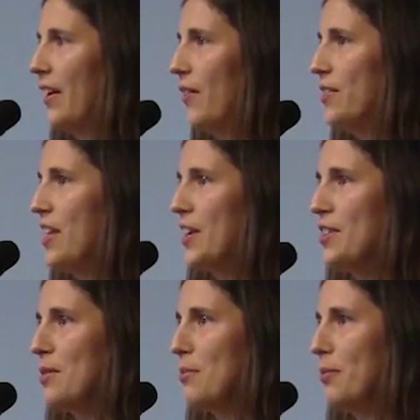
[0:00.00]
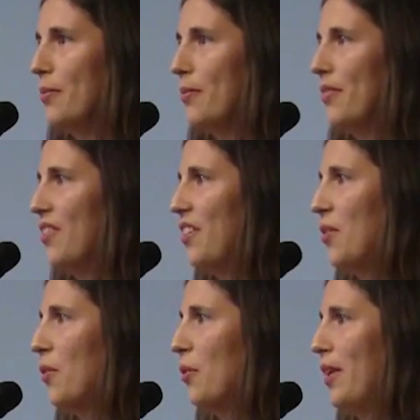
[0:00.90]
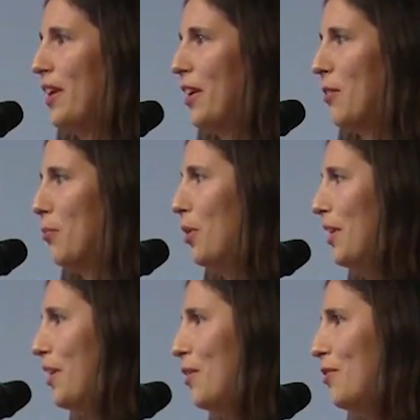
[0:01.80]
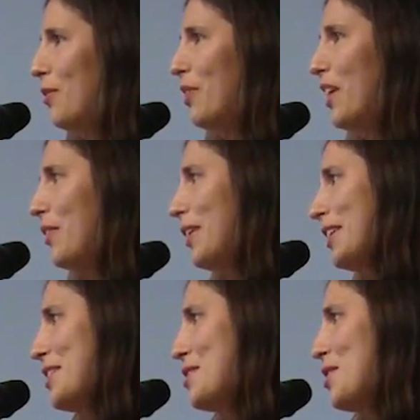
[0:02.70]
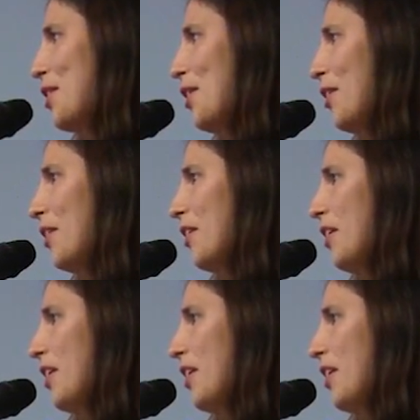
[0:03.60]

was actually this whole week kind of mulling over what I would like to share.